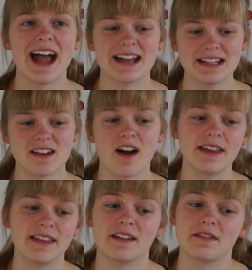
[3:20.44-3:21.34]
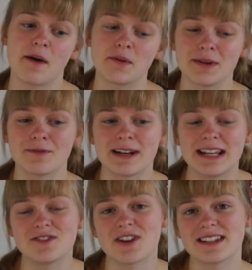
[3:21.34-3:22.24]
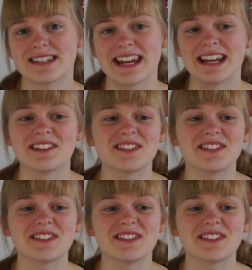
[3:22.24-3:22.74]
and I think that would be really interesting,